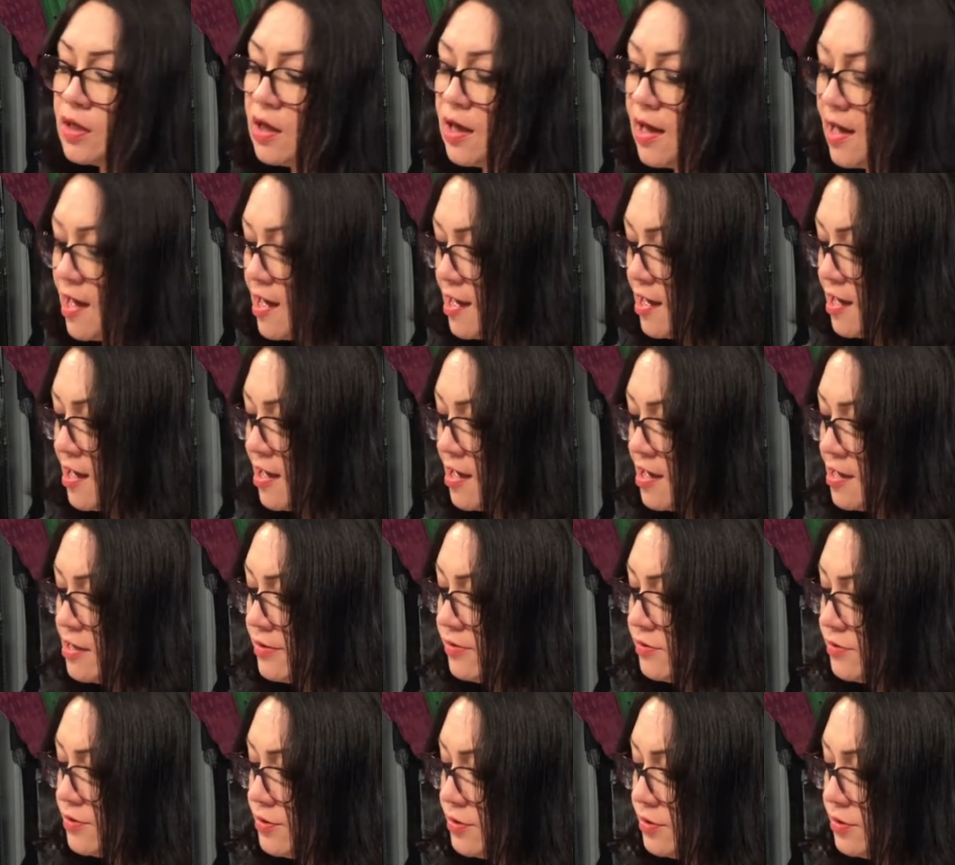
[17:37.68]

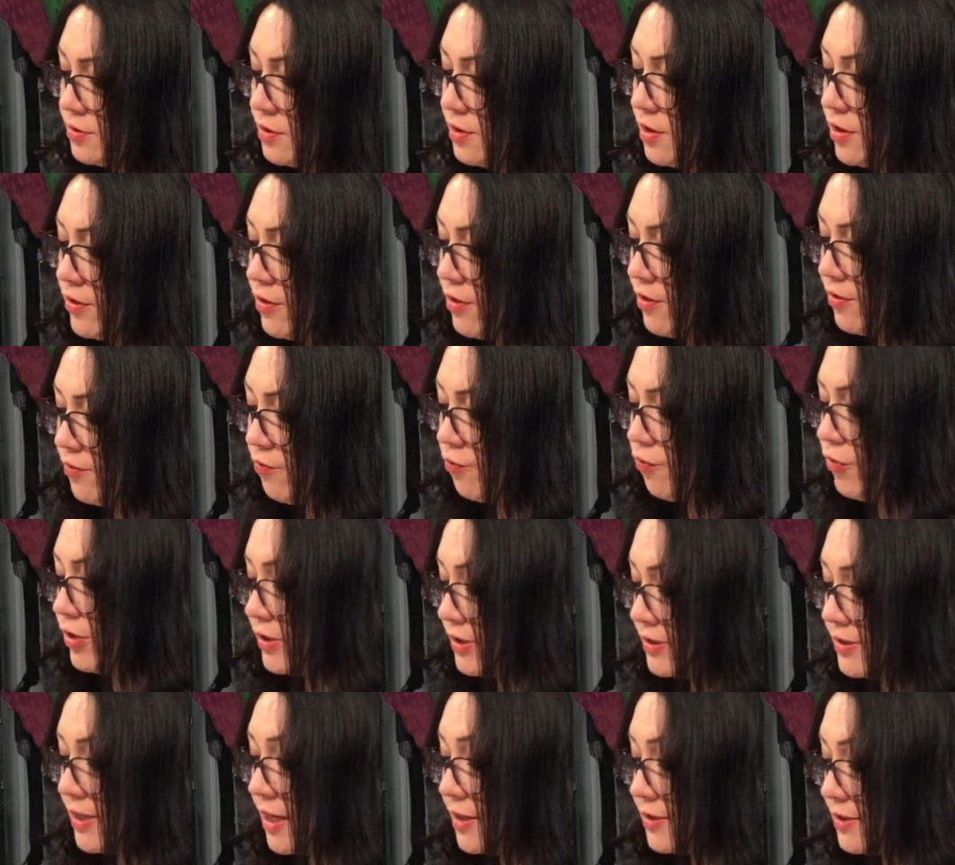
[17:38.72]
And
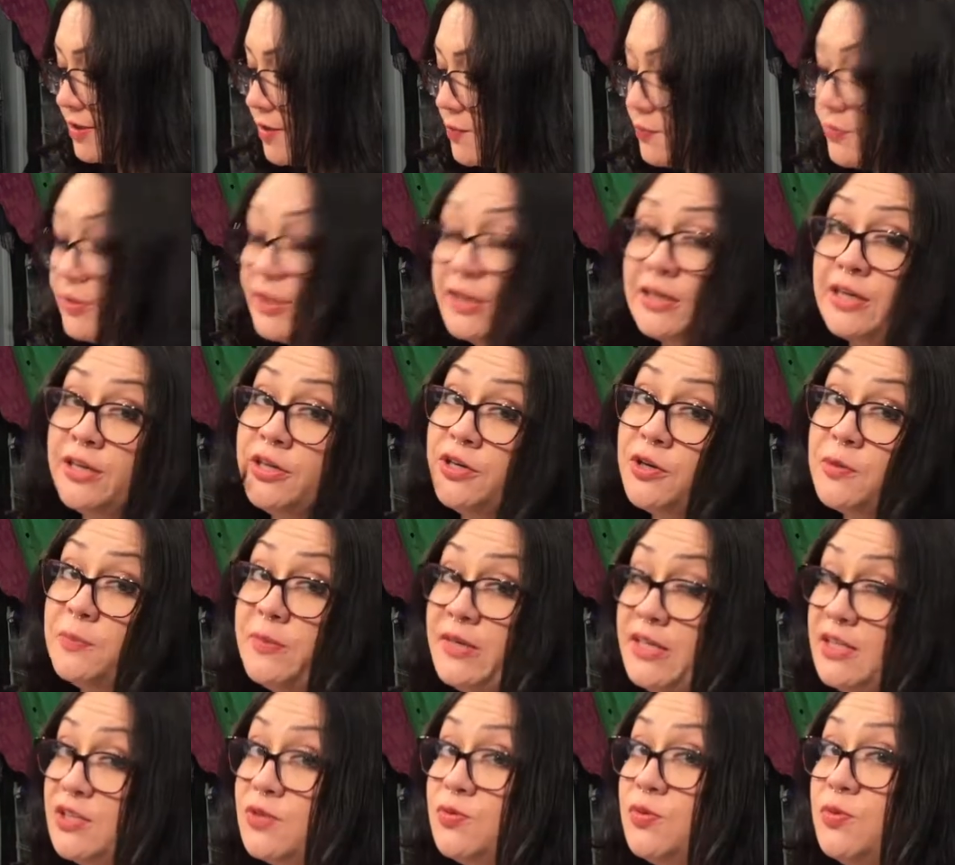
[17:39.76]
once that's completed, your
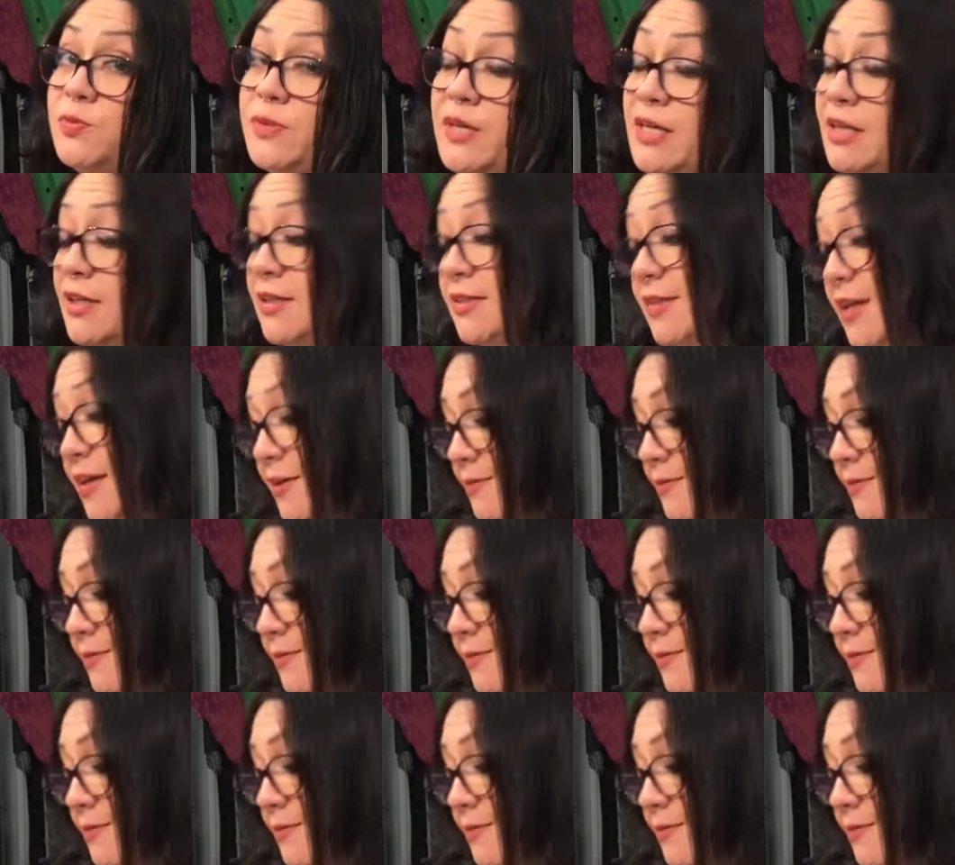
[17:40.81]
piece will be done.